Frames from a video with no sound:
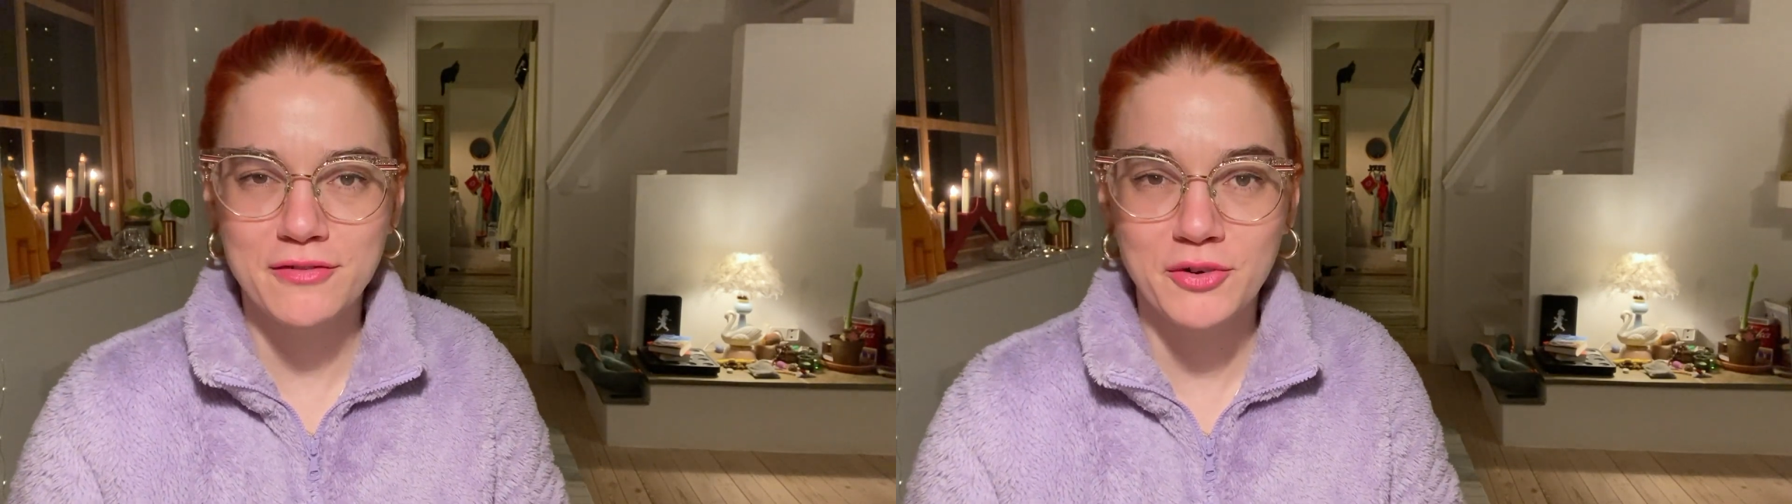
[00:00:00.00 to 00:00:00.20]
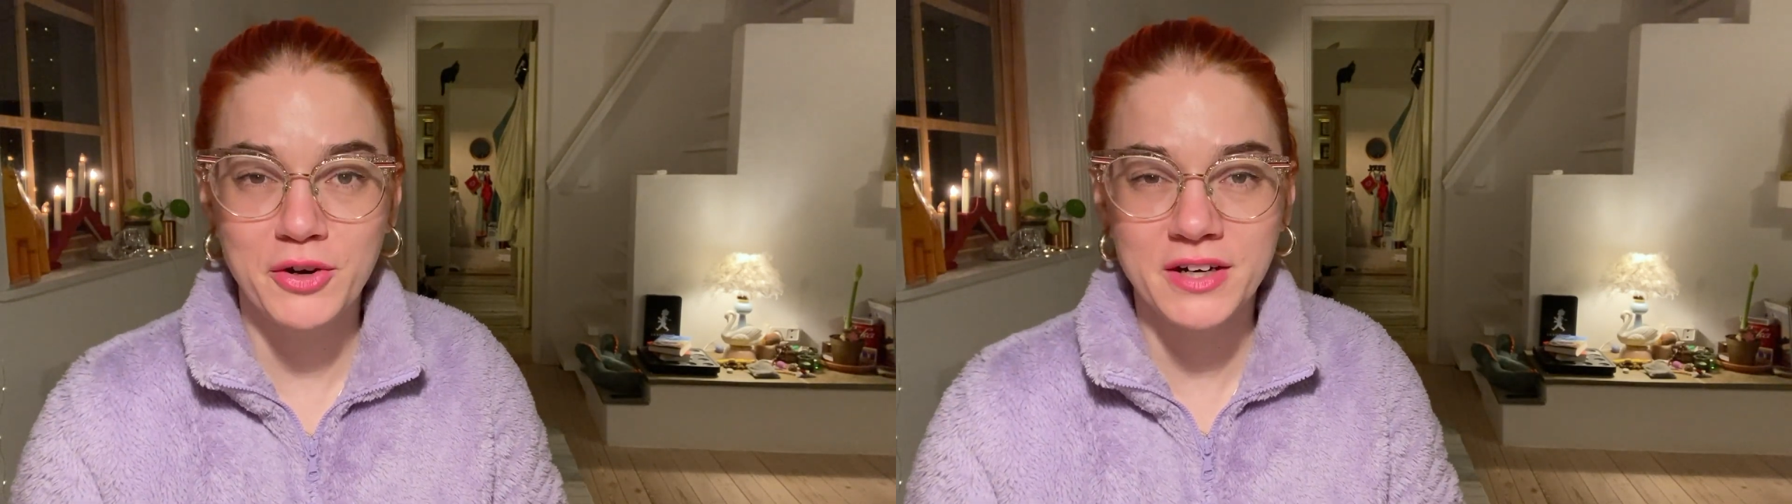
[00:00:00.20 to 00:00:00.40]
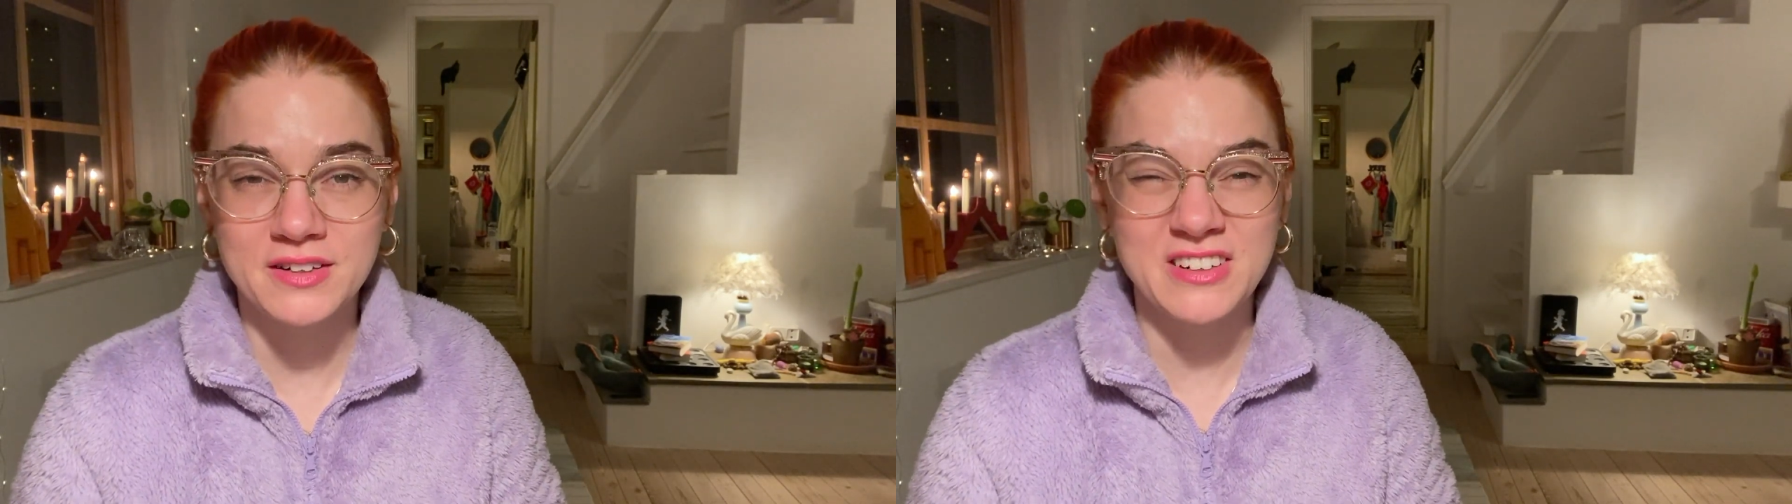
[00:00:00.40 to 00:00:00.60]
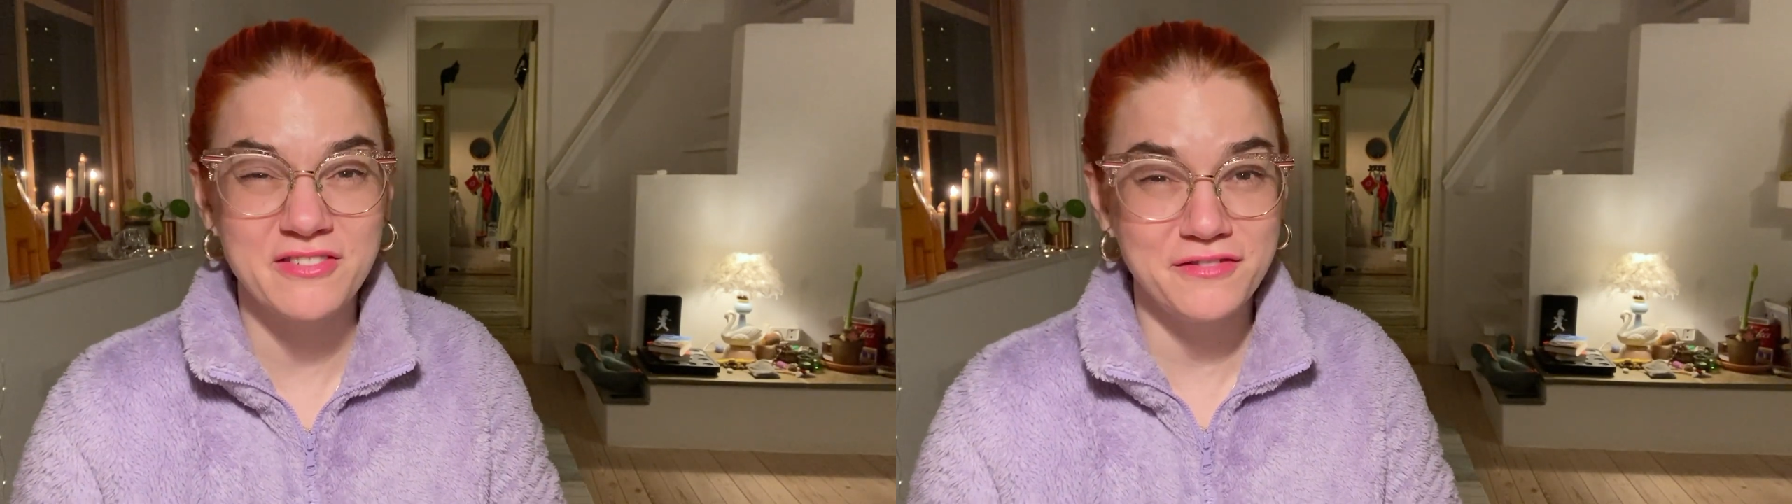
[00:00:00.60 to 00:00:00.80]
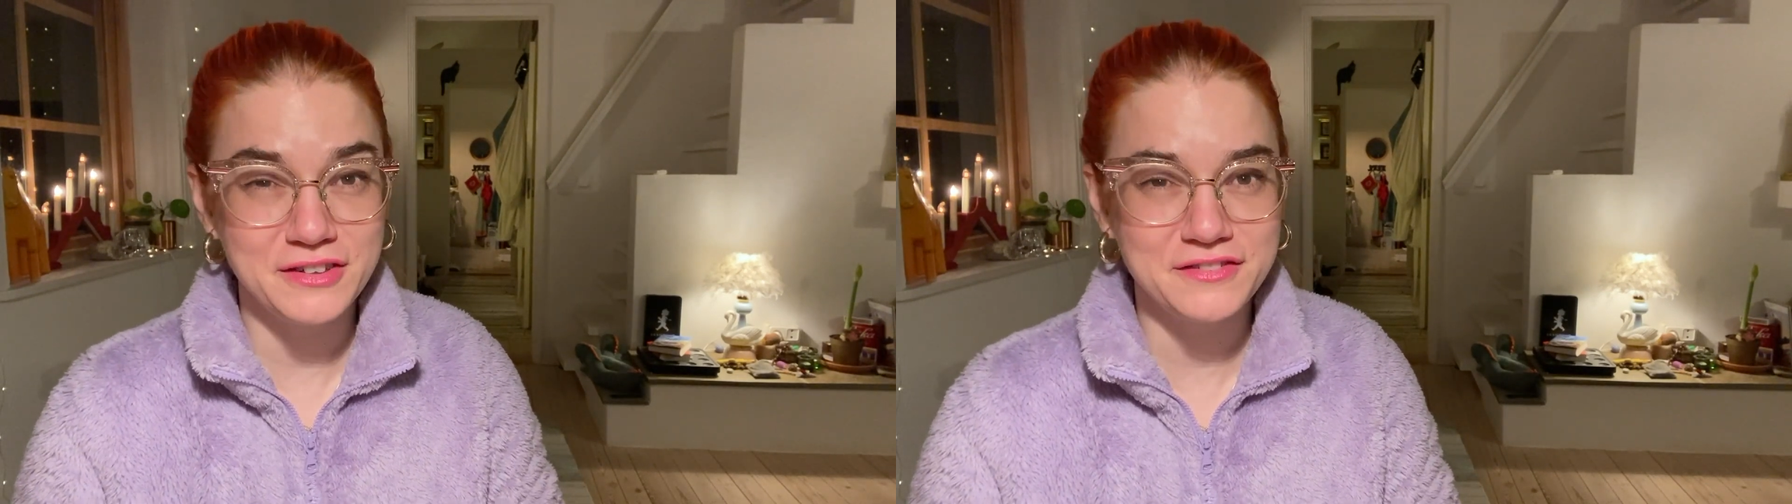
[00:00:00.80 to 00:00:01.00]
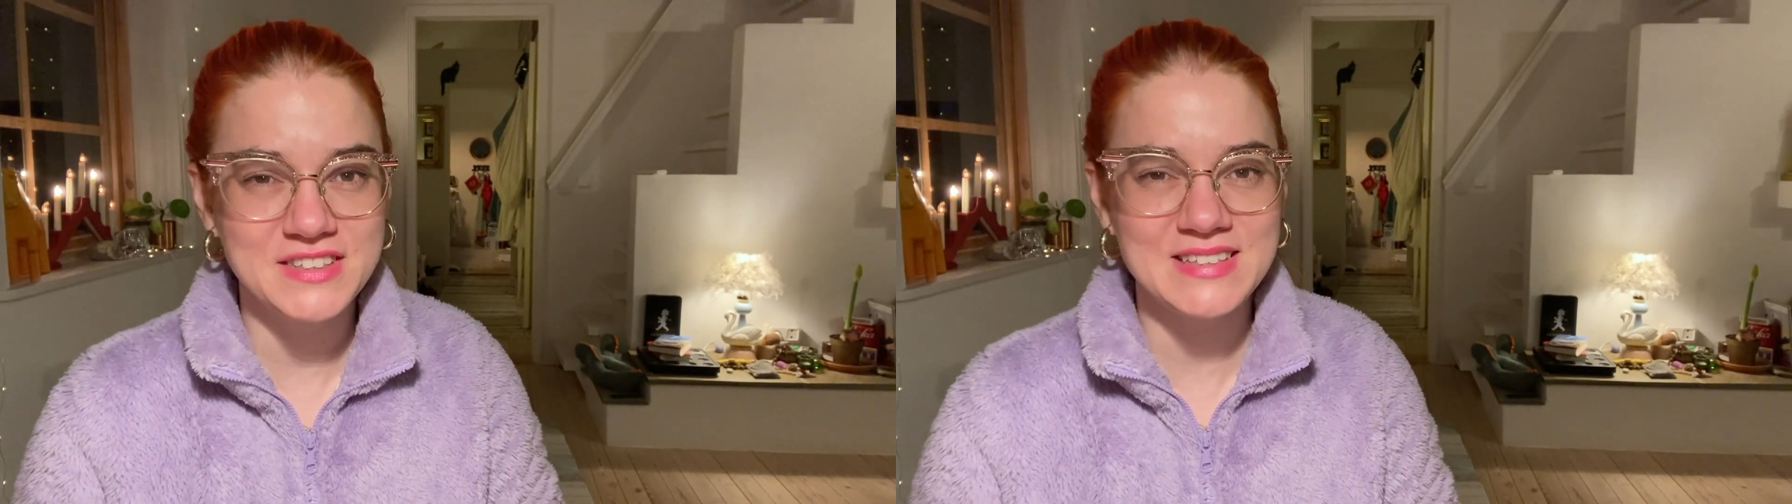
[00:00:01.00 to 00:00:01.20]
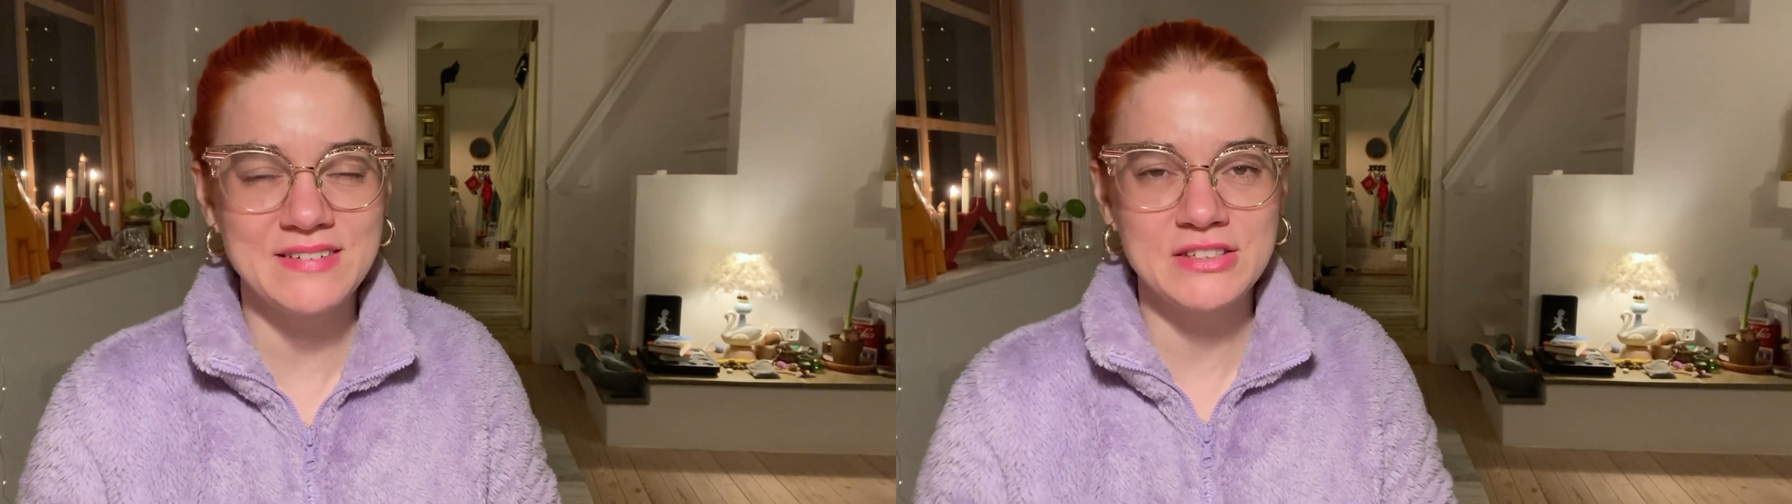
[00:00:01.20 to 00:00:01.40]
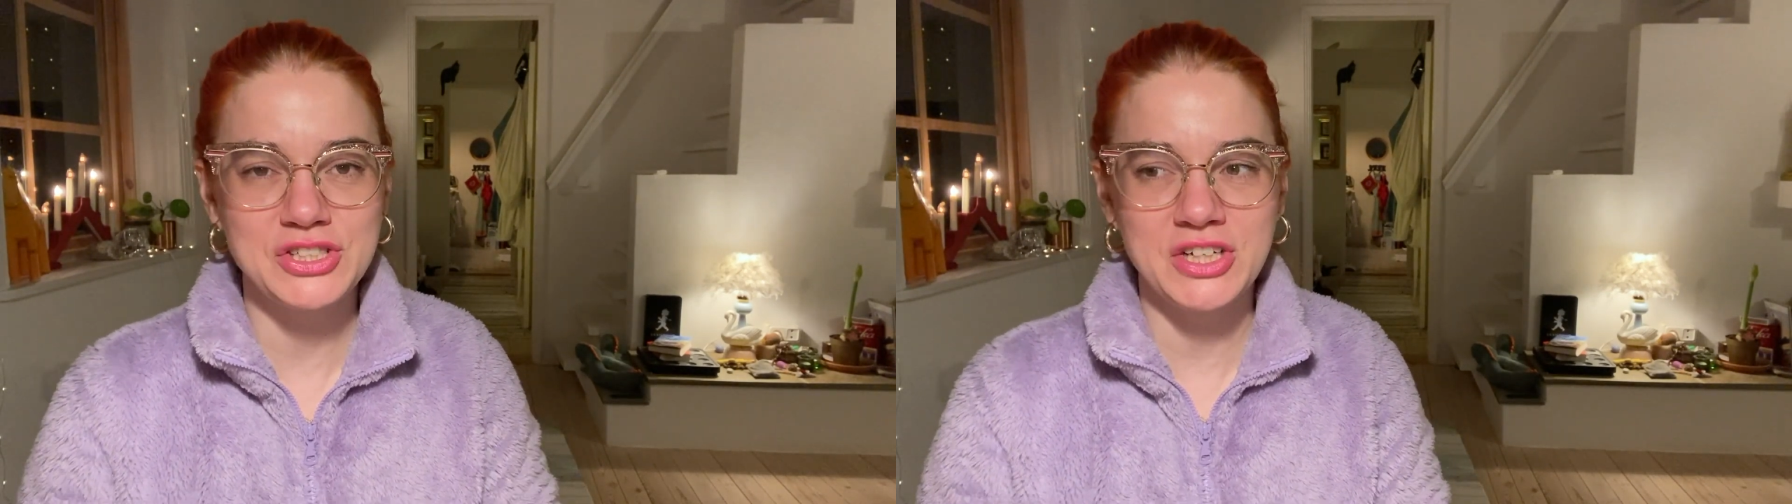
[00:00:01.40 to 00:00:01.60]

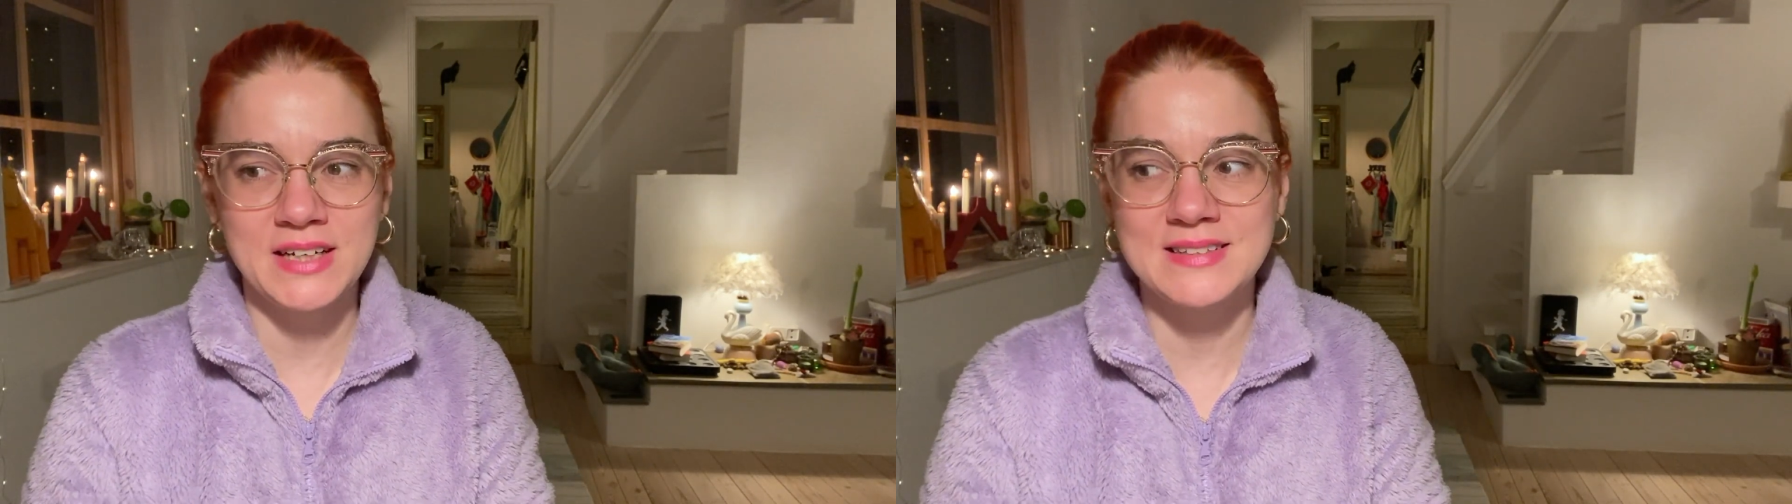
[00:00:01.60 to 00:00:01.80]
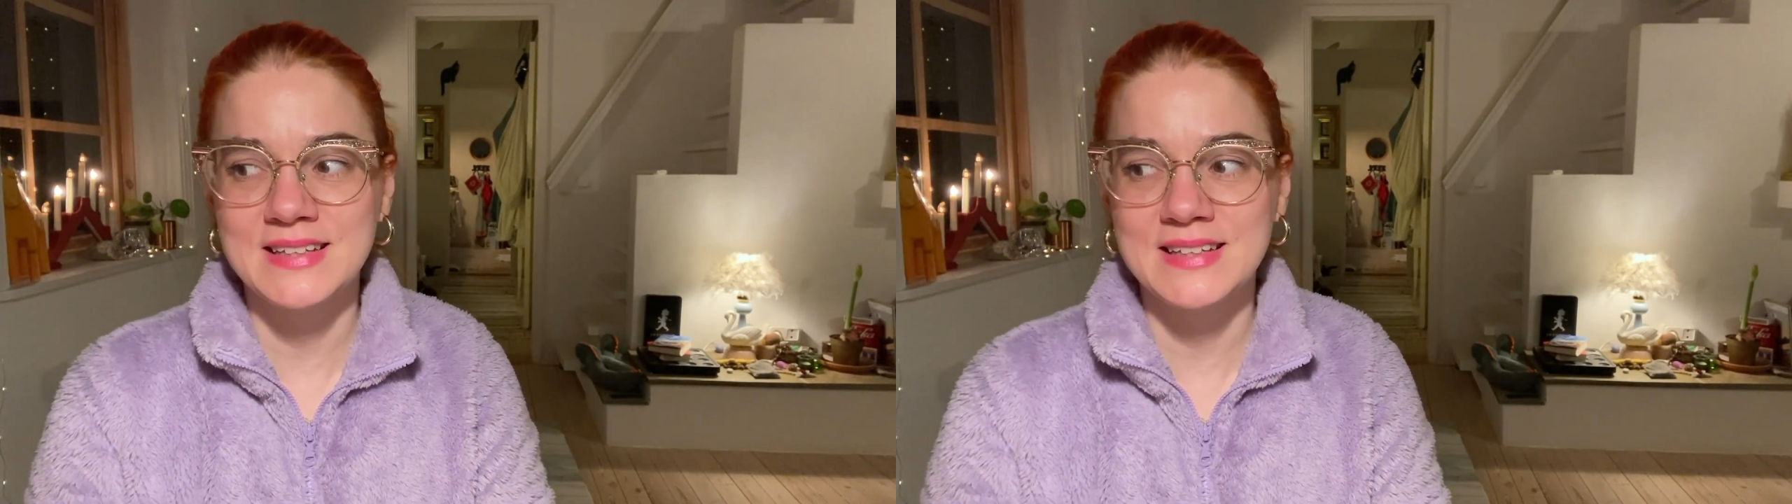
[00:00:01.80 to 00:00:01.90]
457 shades